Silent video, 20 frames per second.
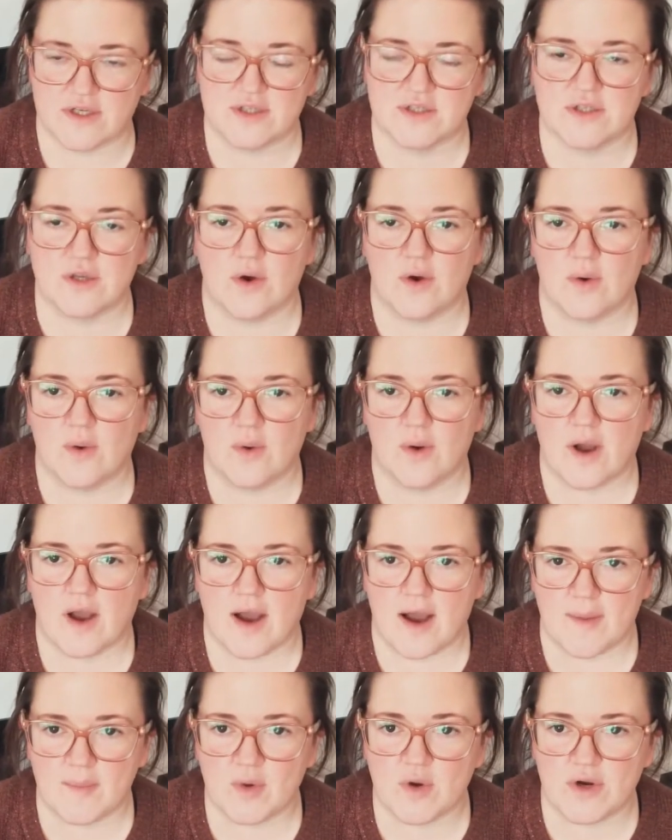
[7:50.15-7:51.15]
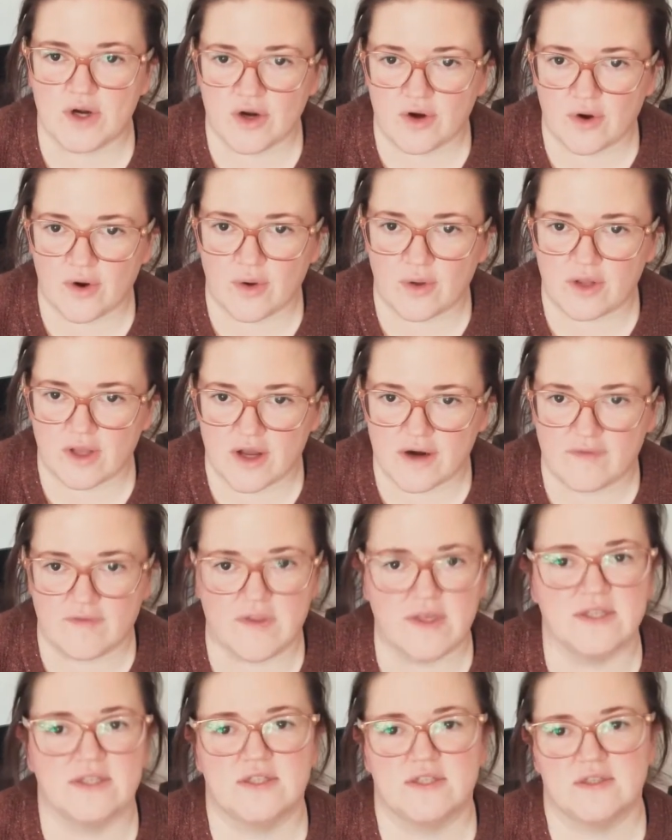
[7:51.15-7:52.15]
So I'm going to grow a lot of
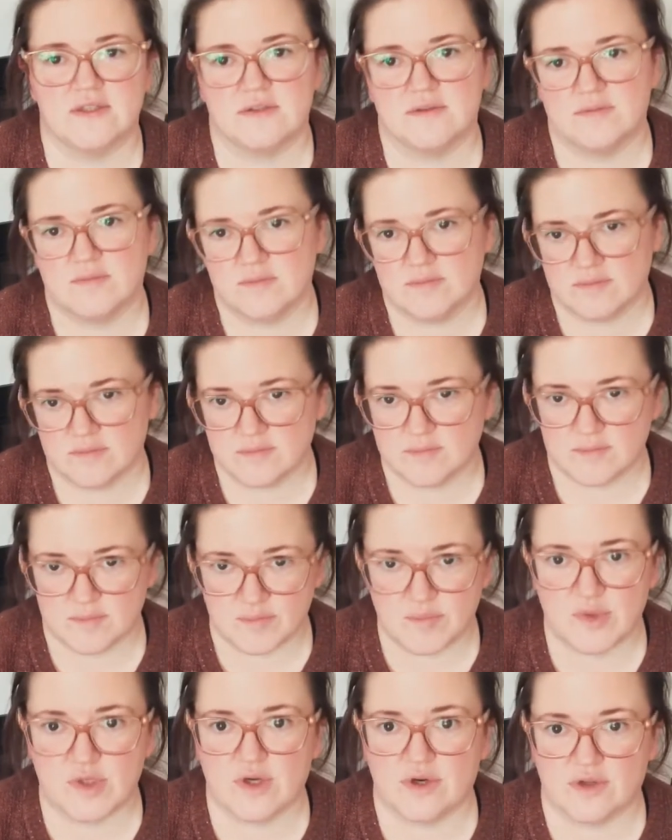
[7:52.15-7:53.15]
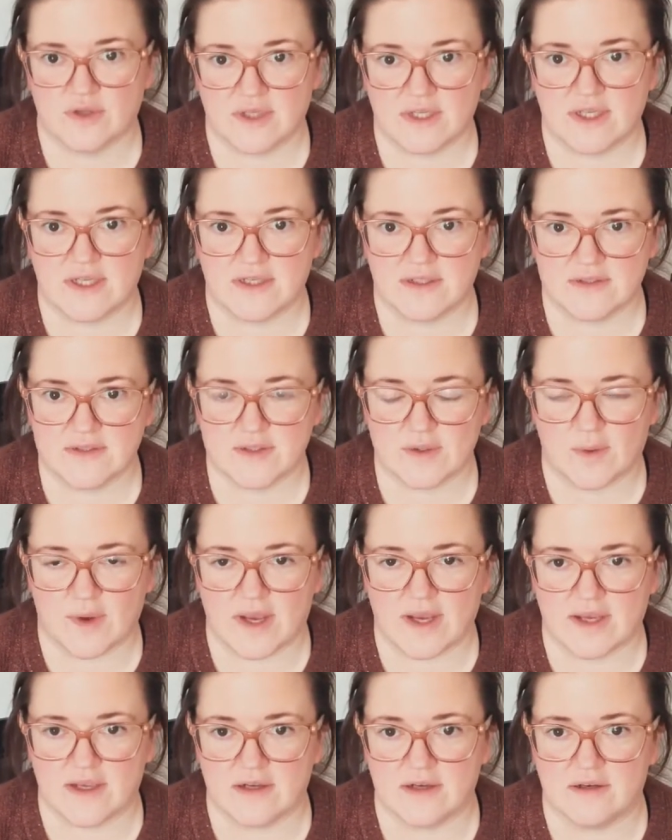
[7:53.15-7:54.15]
this purely so
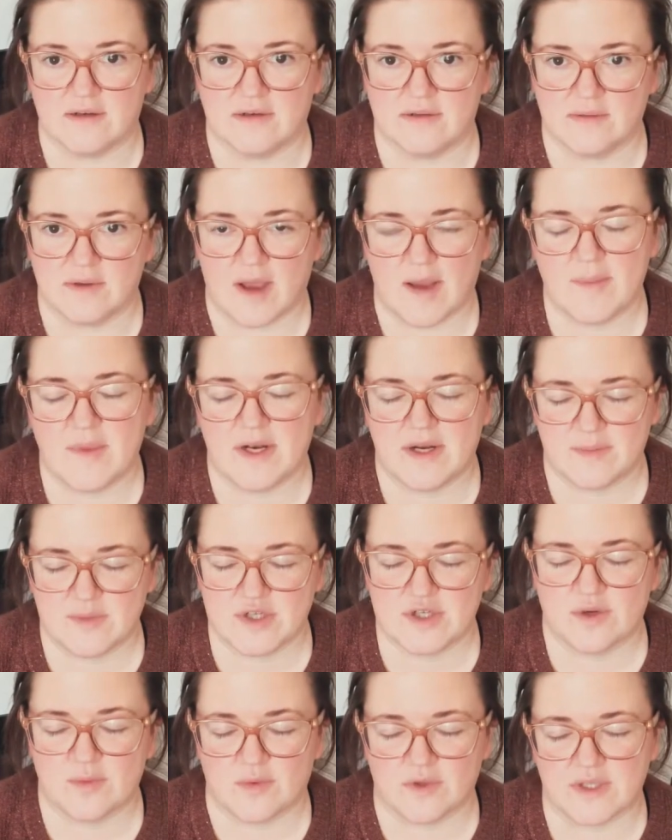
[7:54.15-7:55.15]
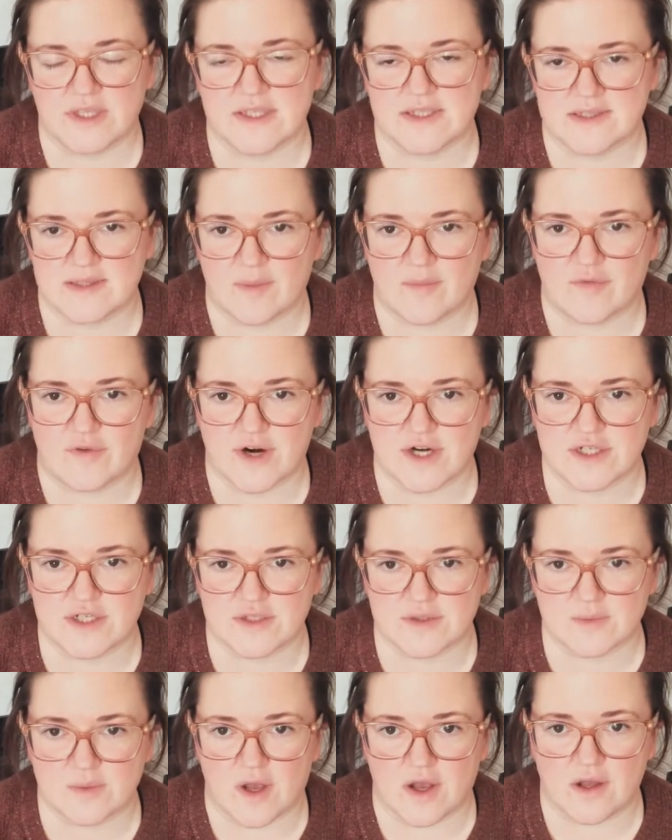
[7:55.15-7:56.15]
I can, I mean, I'm sure we'll eat some fresh
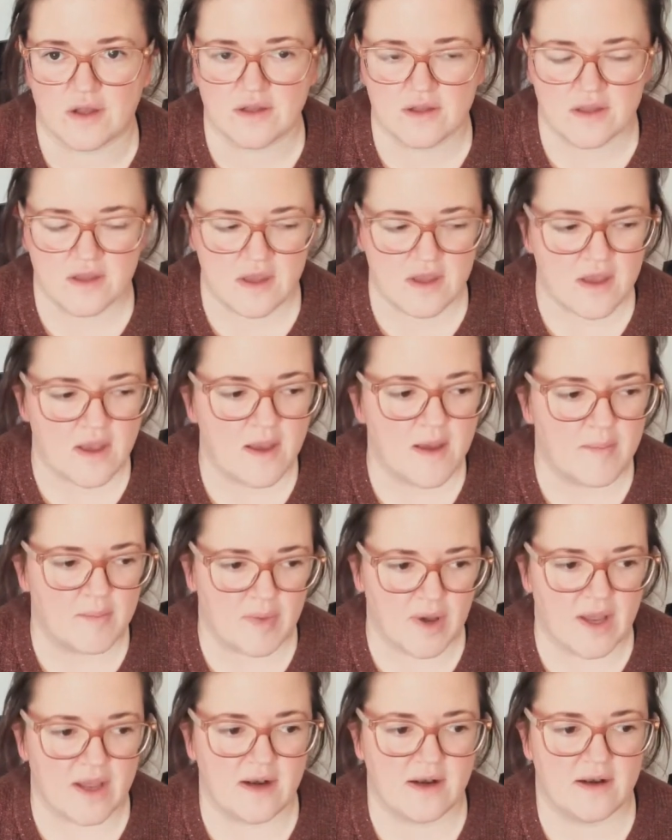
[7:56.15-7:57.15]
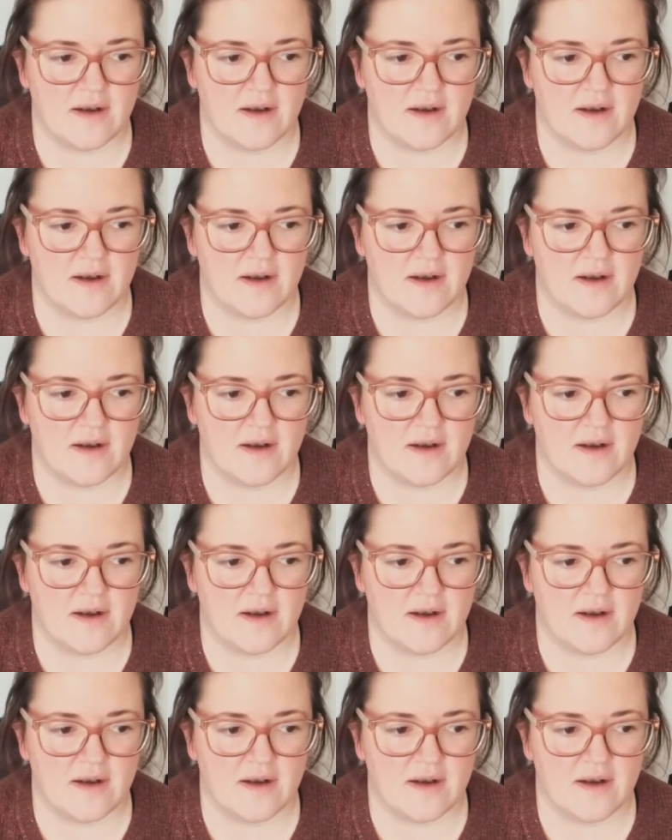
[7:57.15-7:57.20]
as well, but